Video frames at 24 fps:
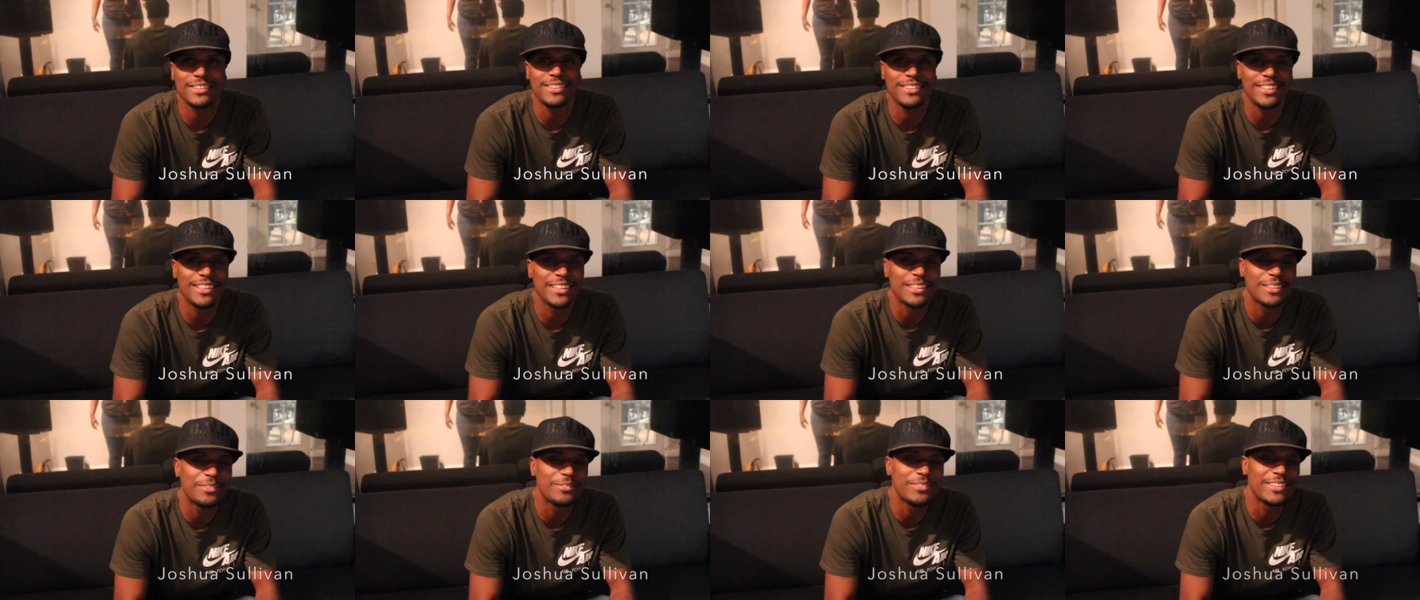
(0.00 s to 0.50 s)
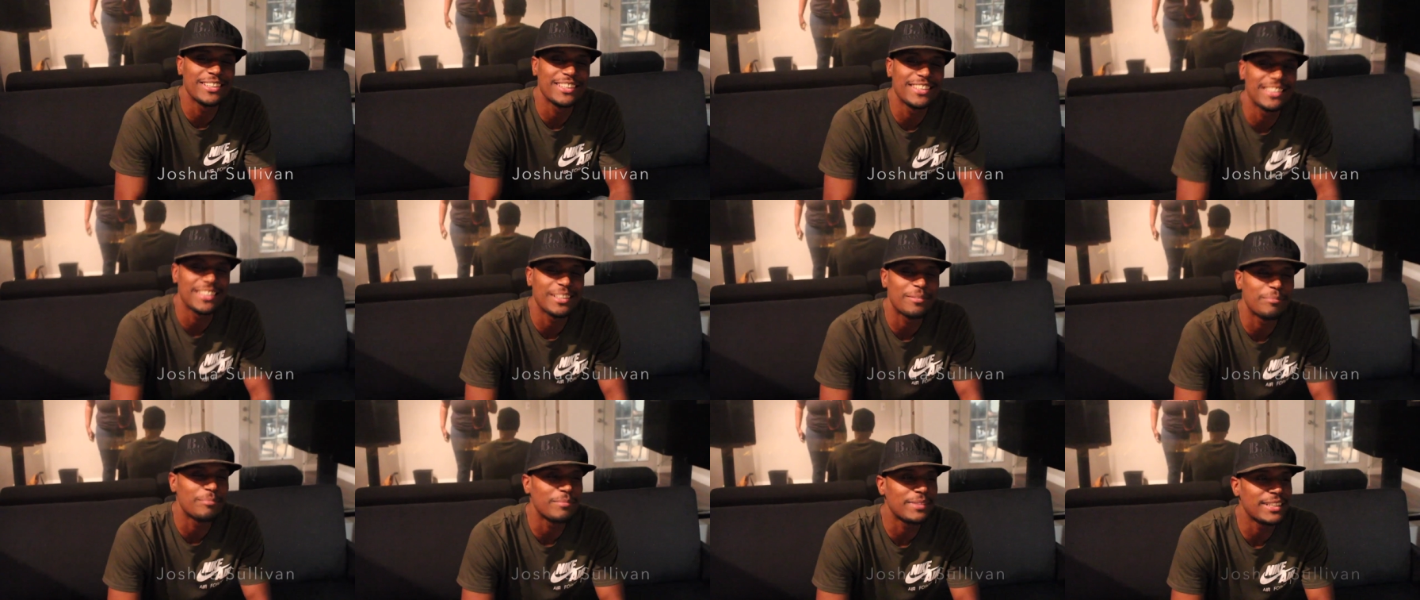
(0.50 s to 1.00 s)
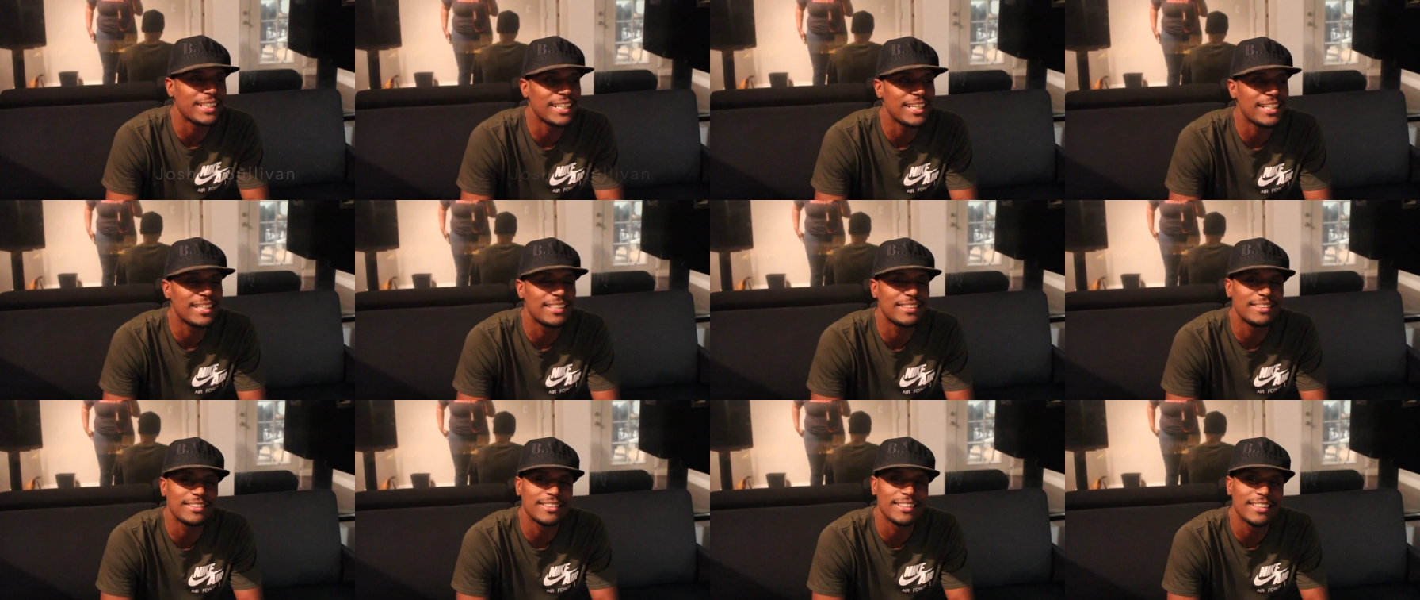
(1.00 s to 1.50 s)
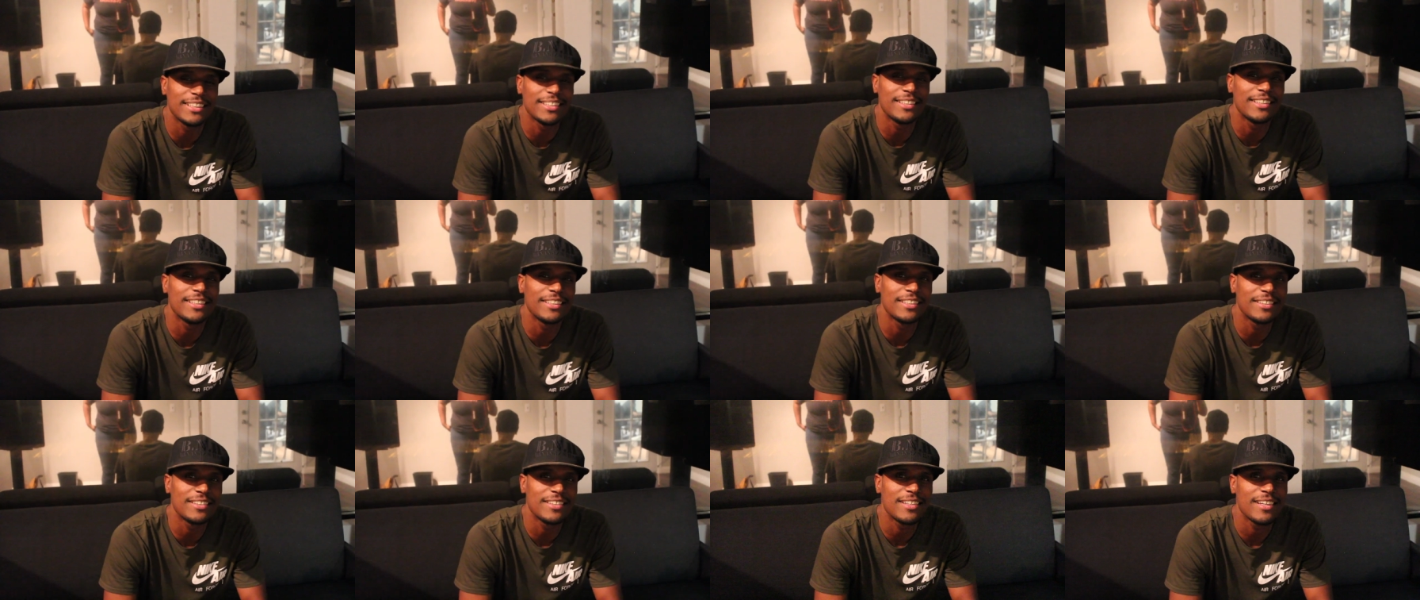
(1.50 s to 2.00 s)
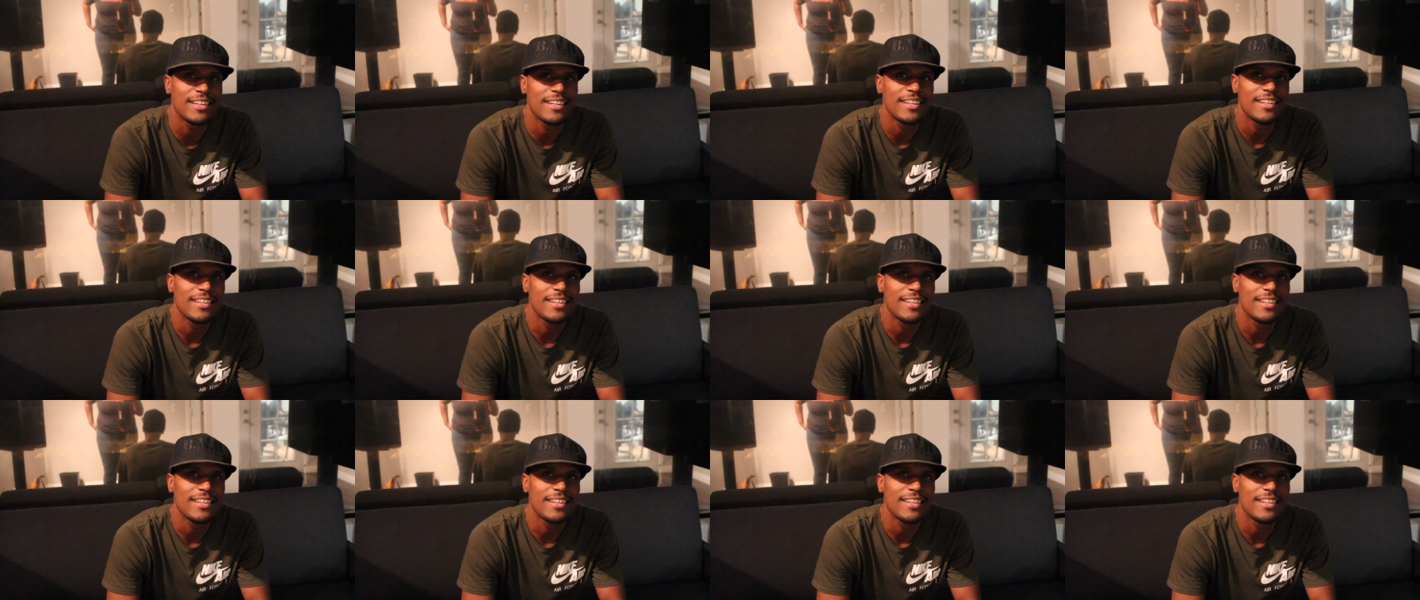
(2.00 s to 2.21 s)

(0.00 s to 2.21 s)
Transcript: Sullivan, and I'm lead engineer here.